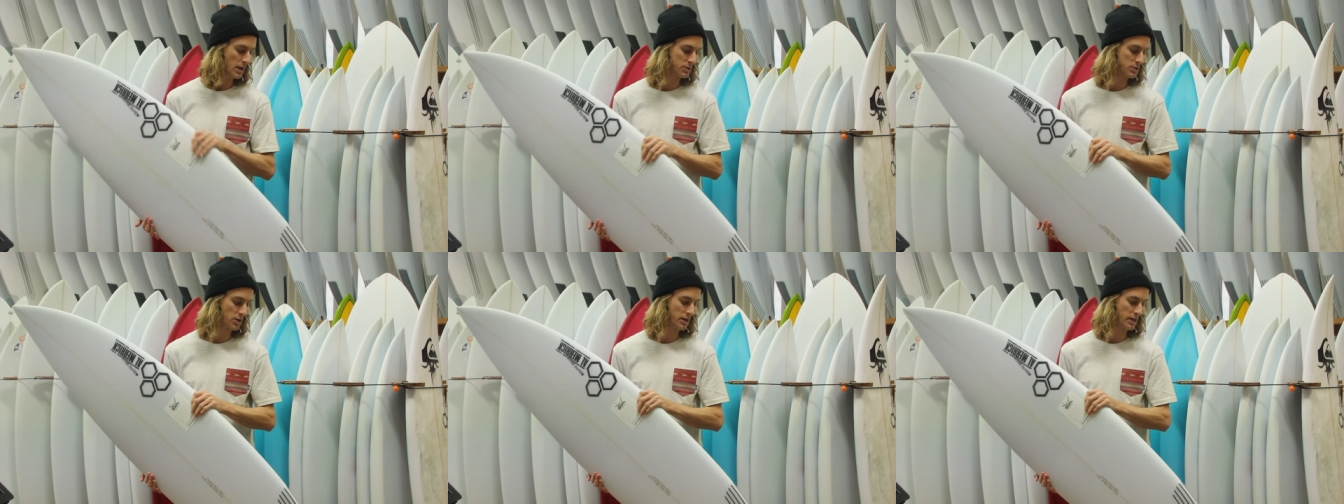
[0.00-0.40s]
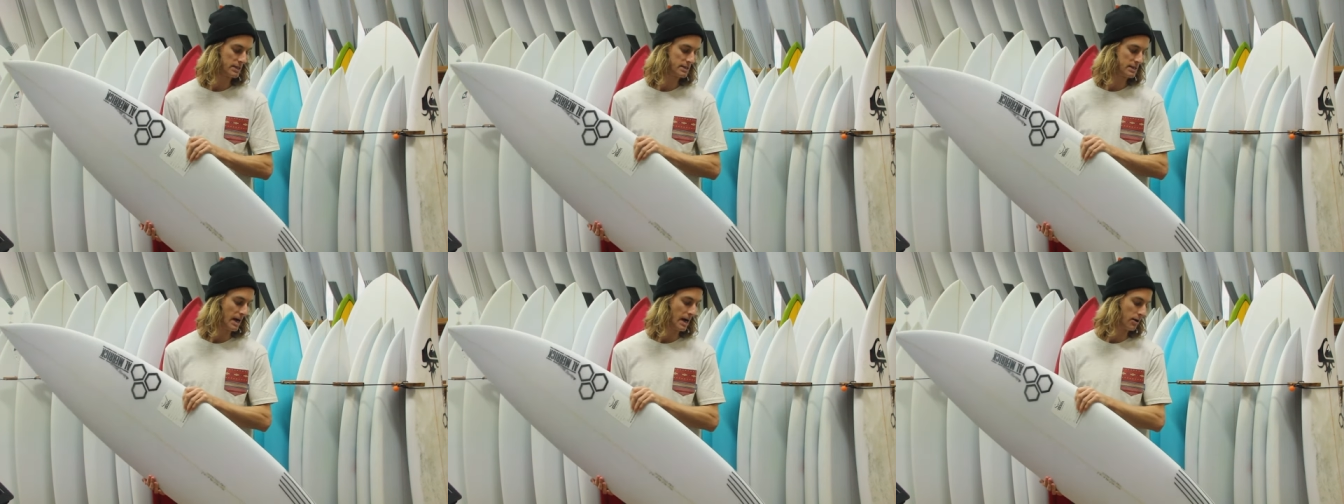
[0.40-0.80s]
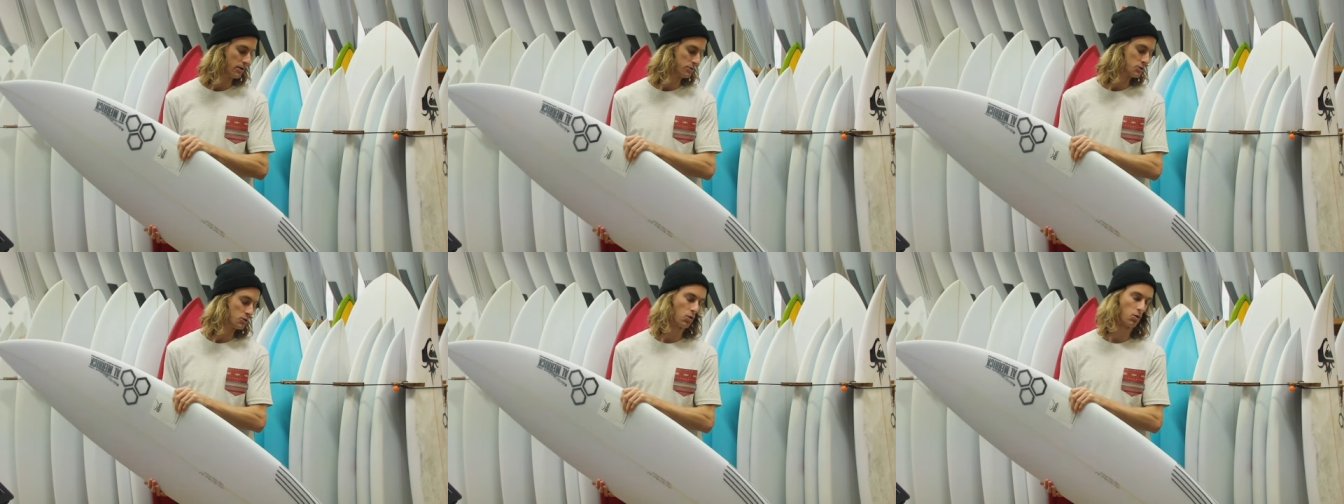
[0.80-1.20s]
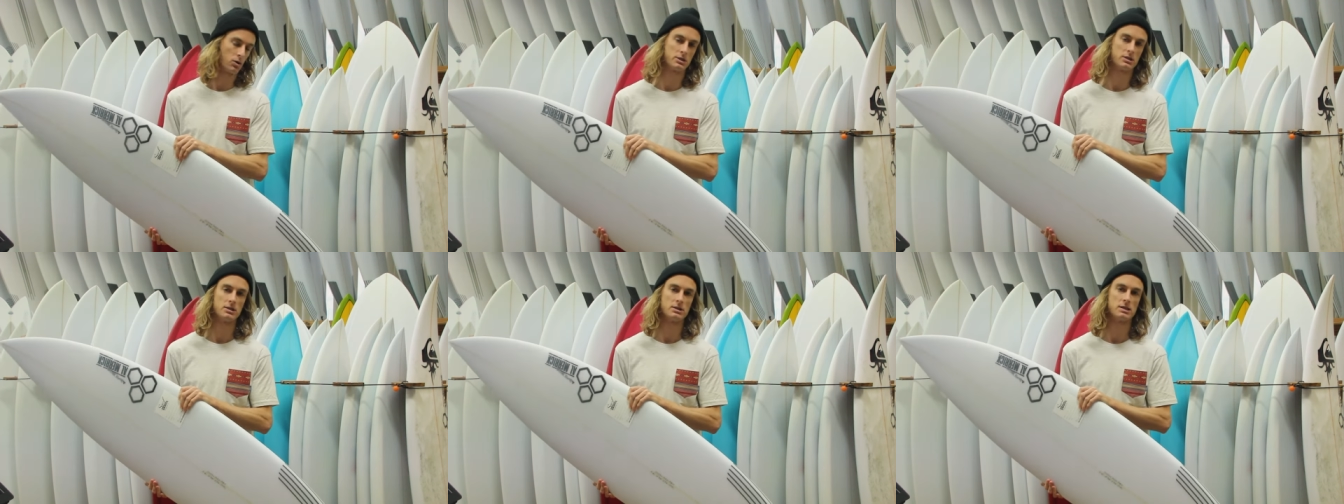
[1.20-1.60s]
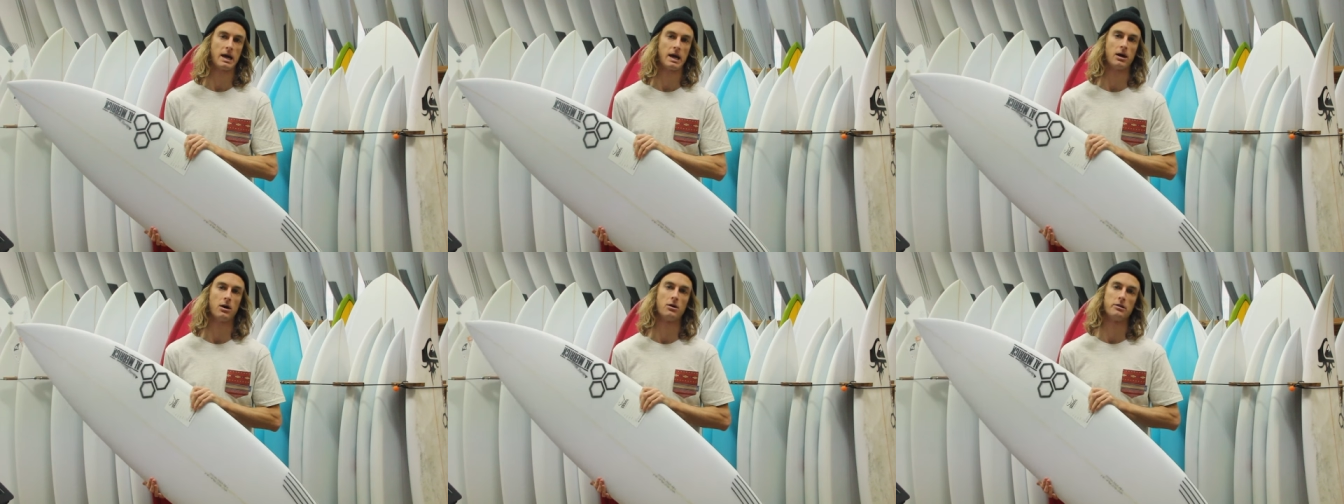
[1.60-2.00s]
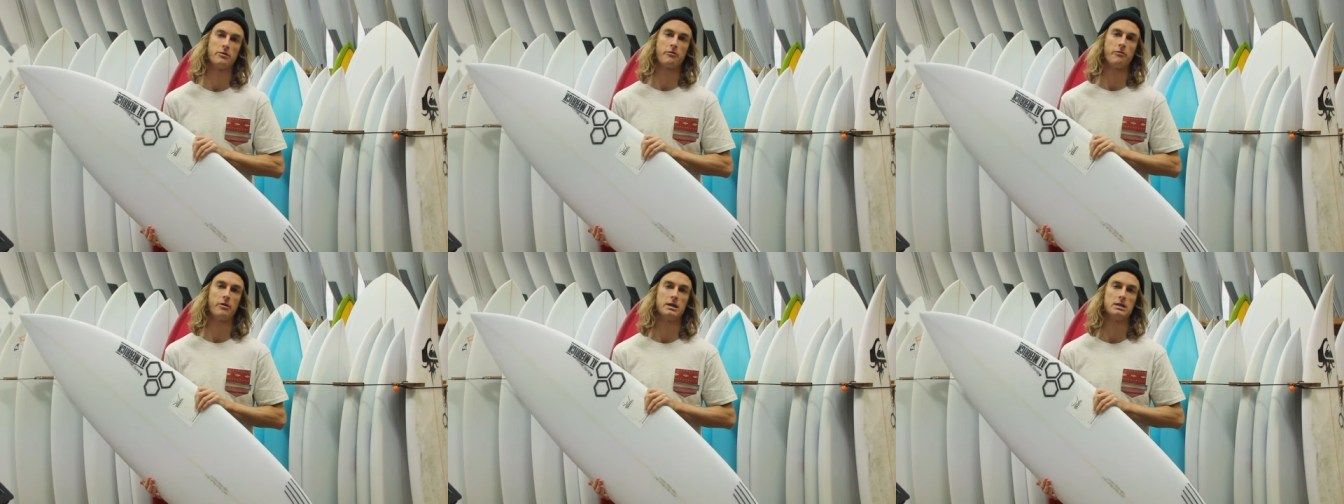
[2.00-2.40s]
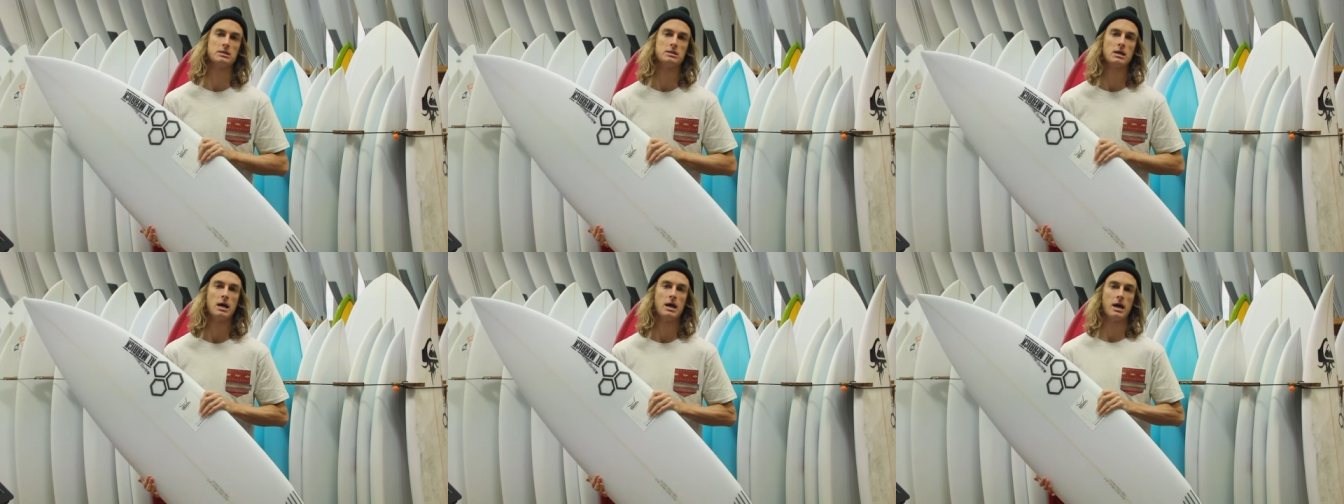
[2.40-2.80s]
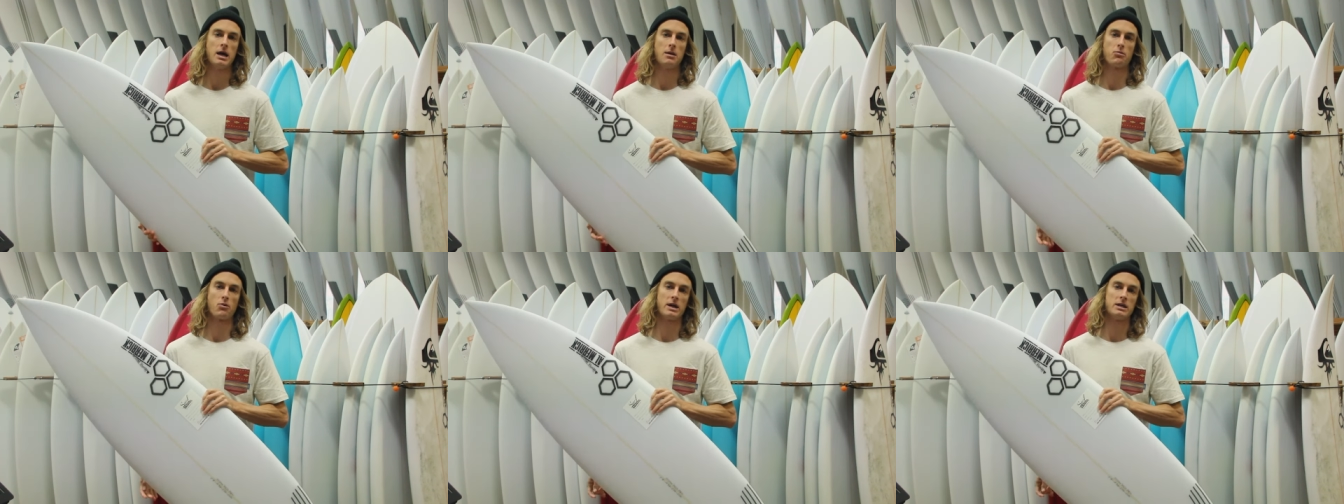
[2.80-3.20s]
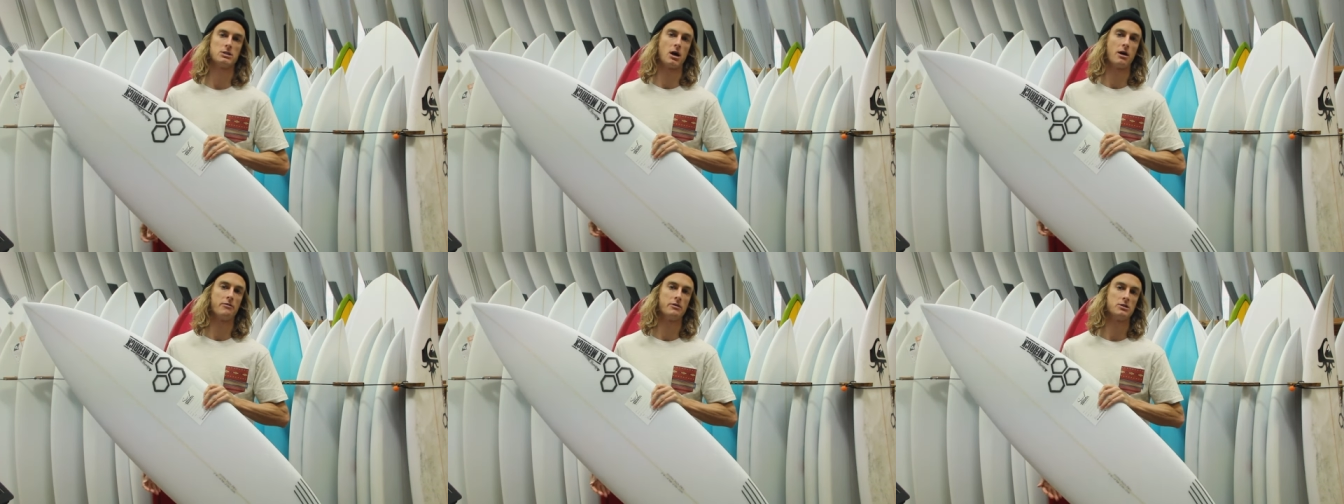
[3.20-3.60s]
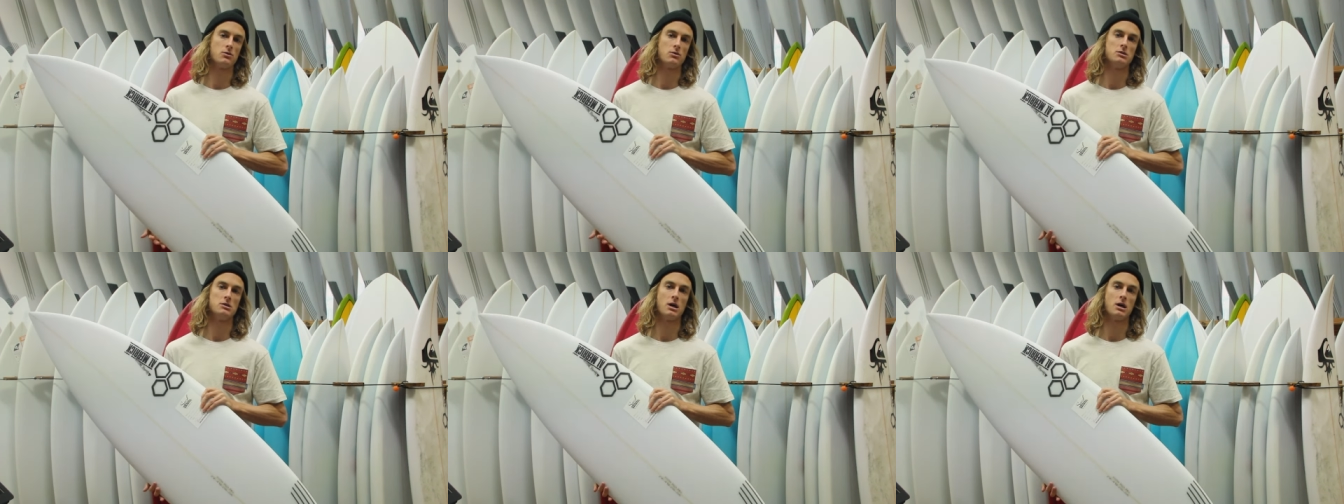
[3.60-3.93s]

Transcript: until you get down towards the tail and the fins, and it breaks off into a